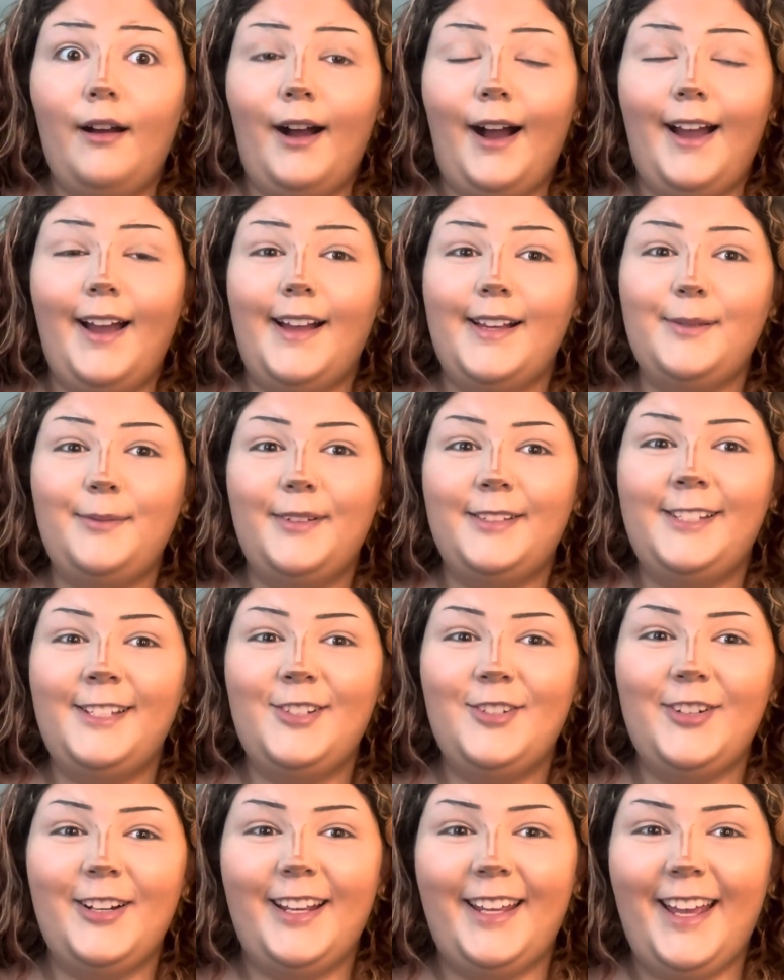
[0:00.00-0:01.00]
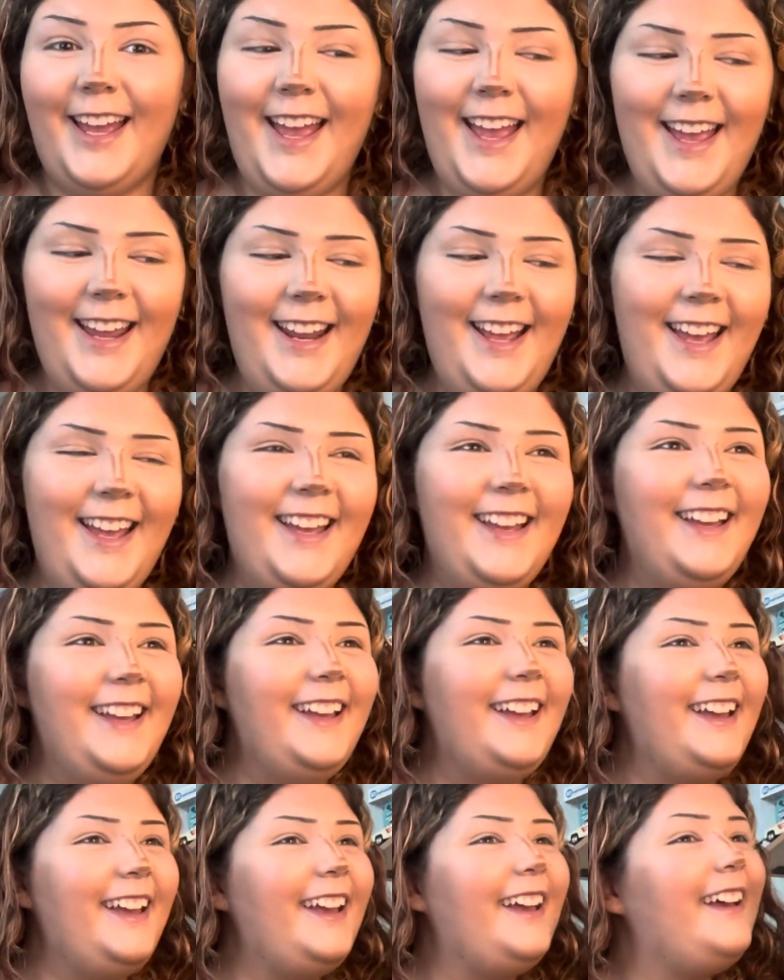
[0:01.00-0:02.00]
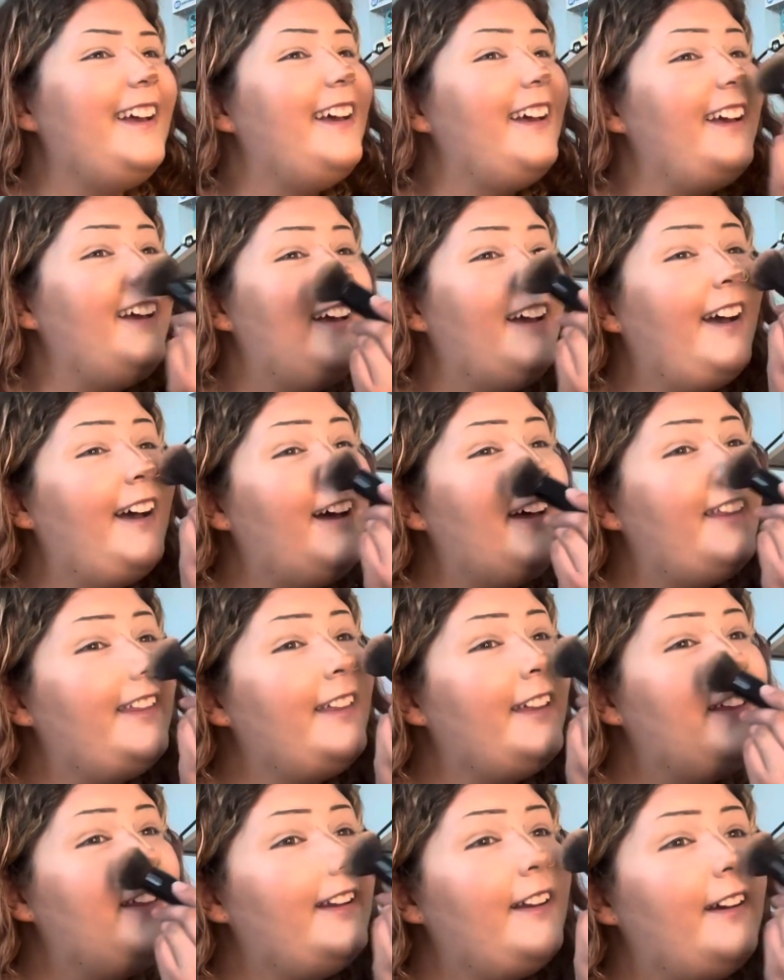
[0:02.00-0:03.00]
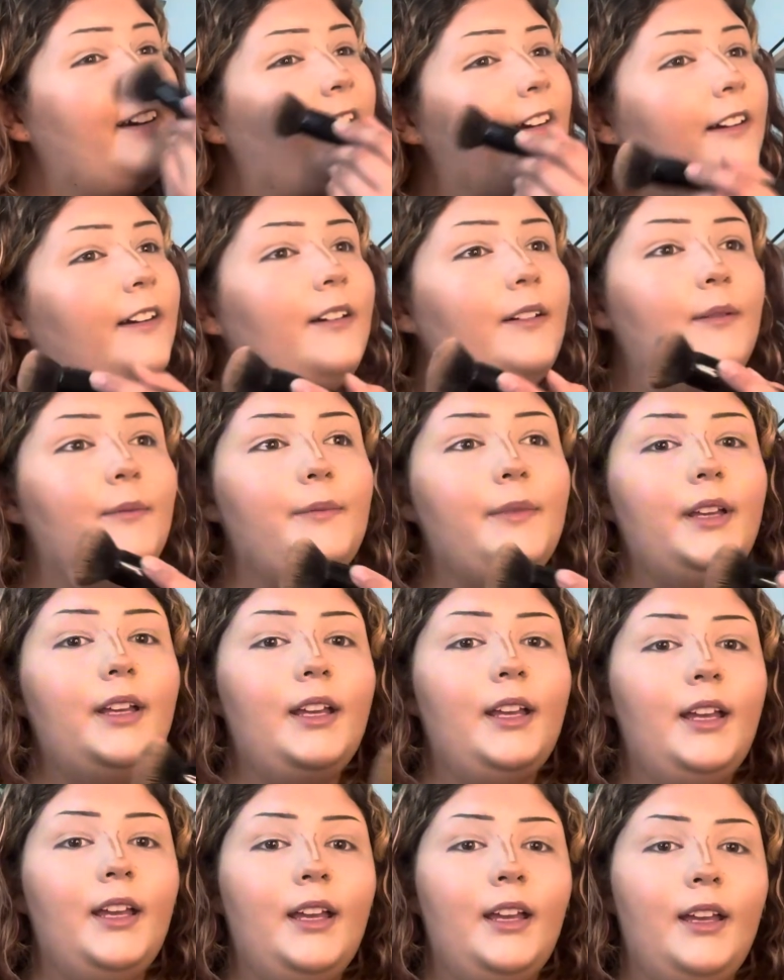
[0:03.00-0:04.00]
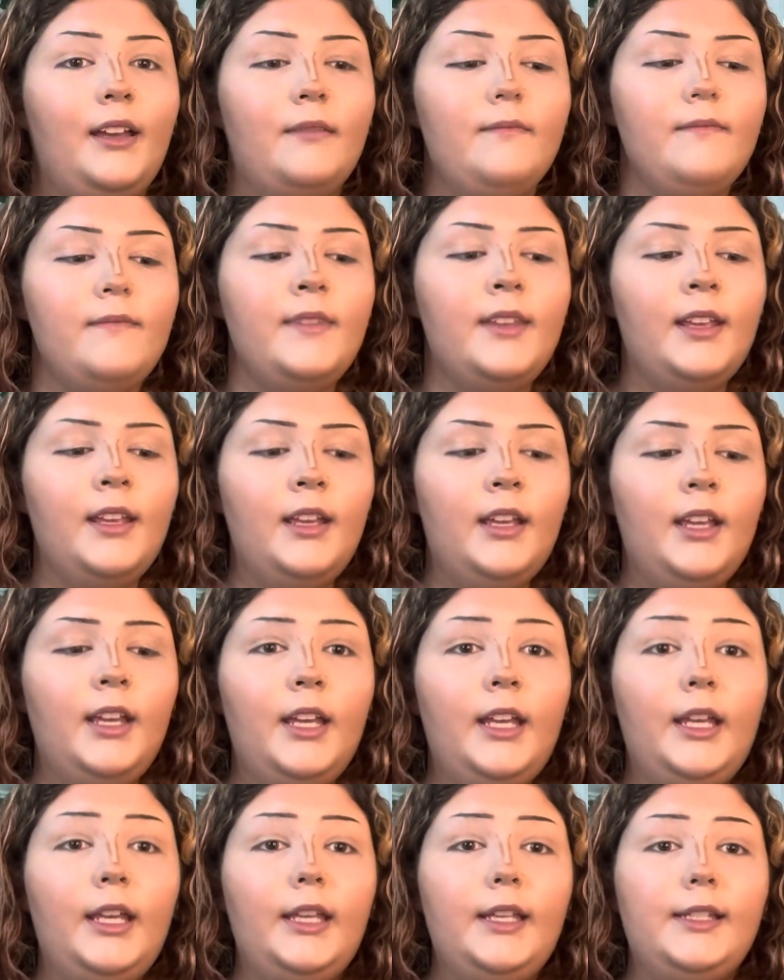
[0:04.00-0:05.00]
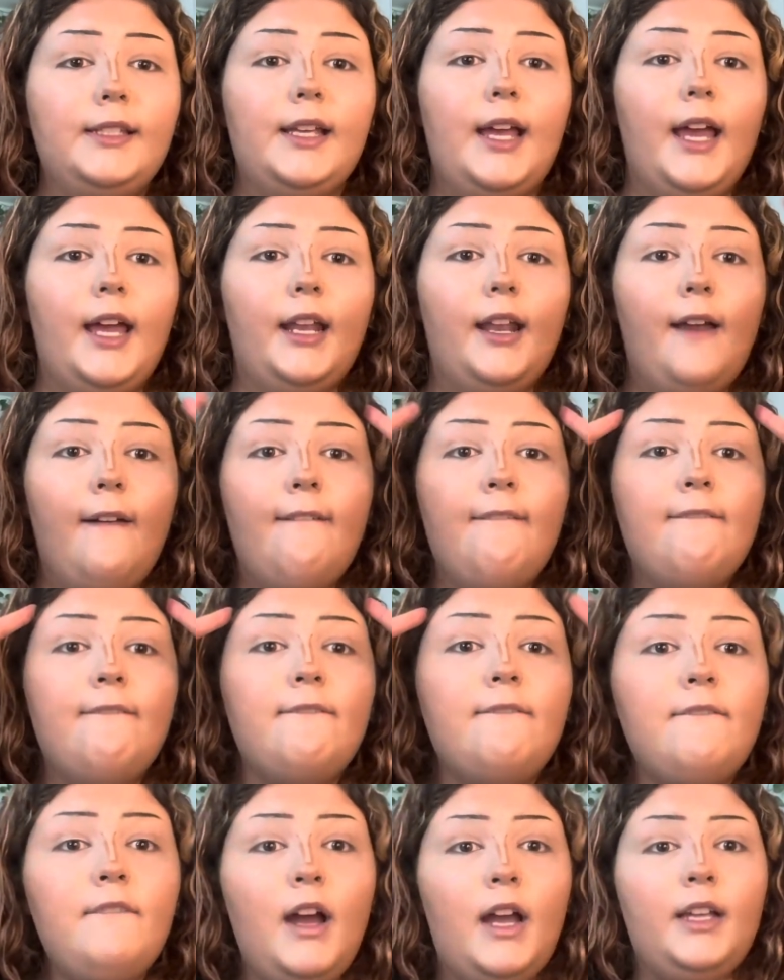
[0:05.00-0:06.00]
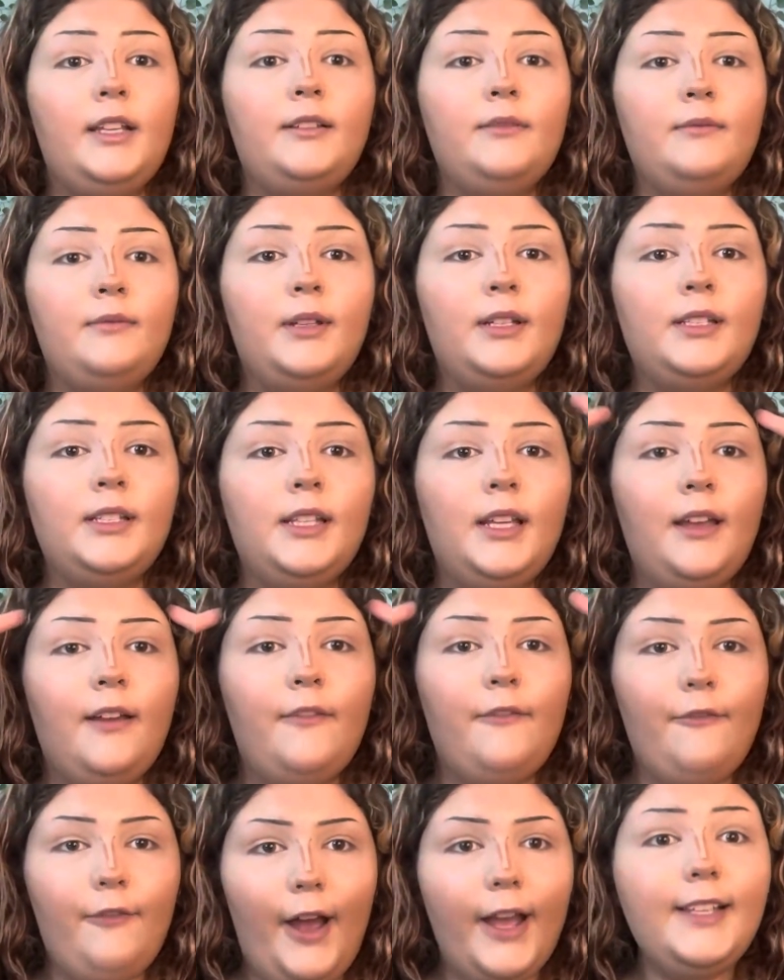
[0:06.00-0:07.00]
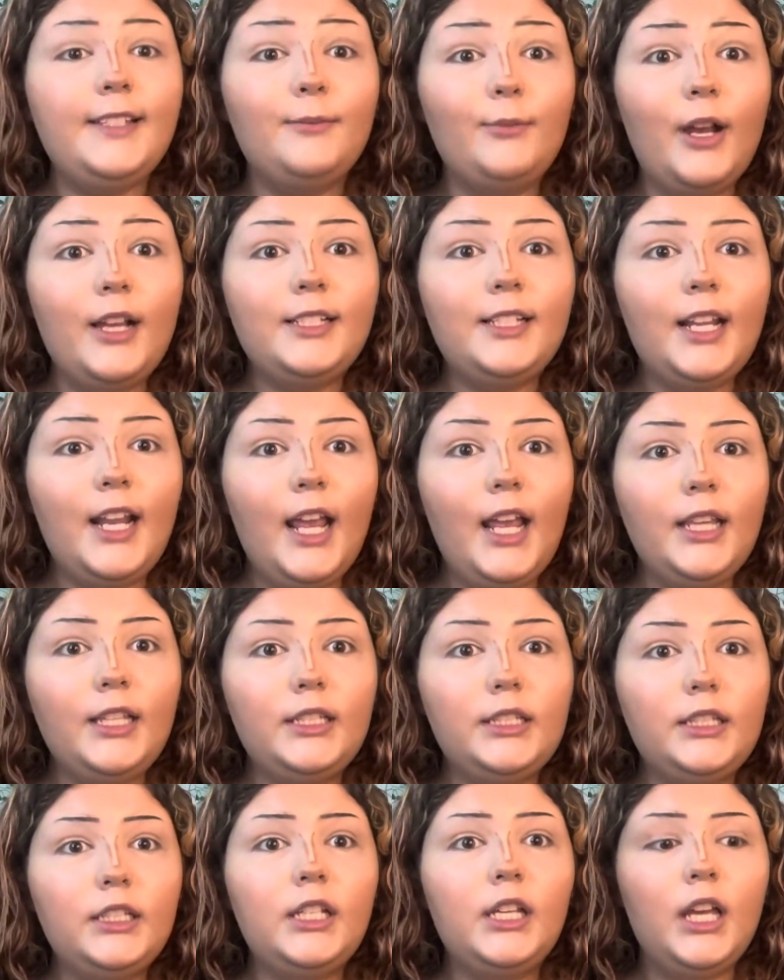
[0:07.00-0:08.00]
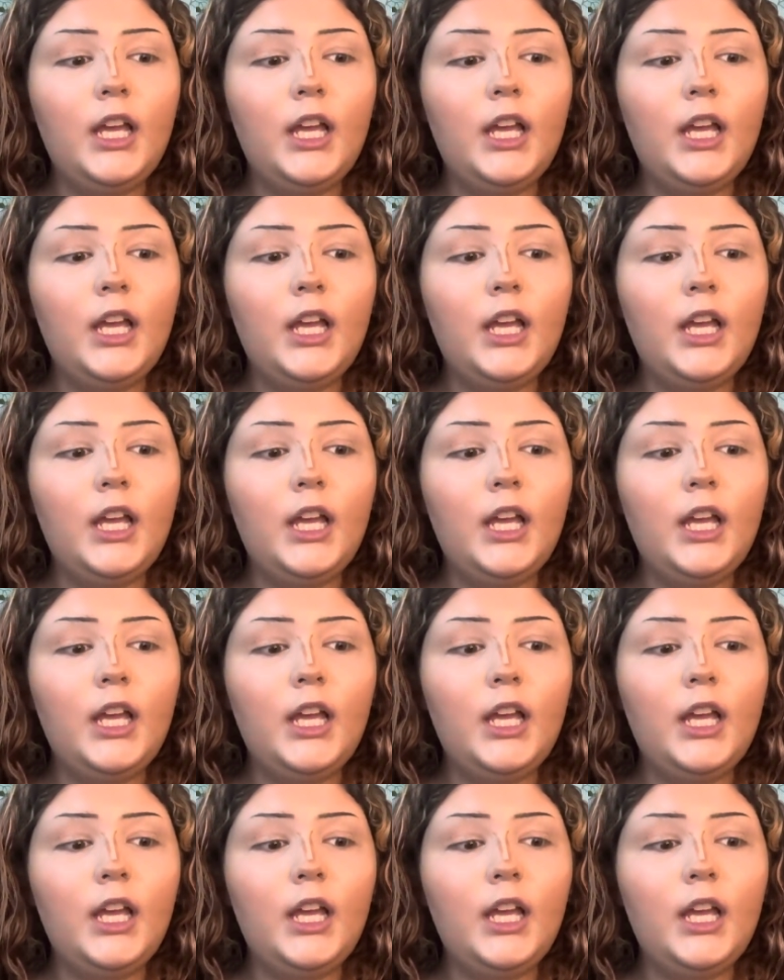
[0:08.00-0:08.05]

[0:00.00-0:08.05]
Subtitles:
I asked my teacher again. And then he said vice president.